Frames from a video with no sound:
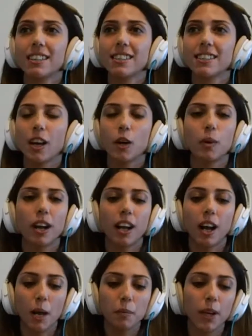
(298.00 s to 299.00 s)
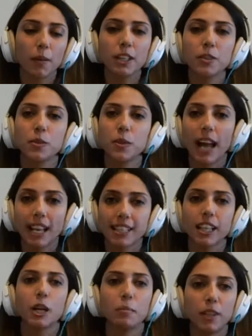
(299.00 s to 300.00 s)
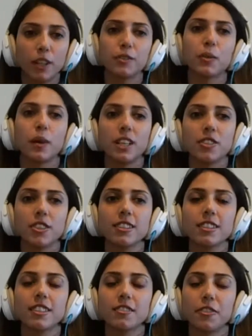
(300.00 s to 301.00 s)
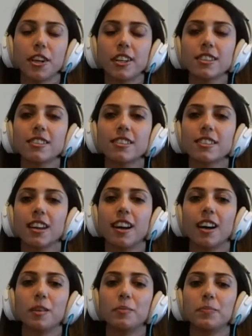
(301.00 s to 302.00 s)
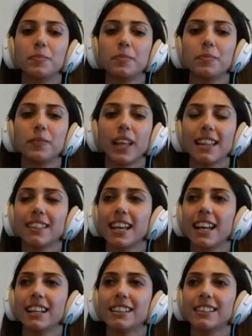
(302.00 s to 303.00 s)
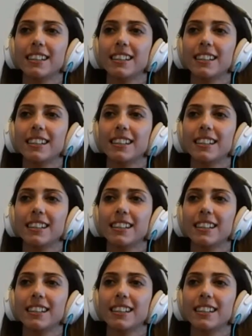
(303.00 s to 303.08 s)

So I'm going to ask a couple of questions first, and then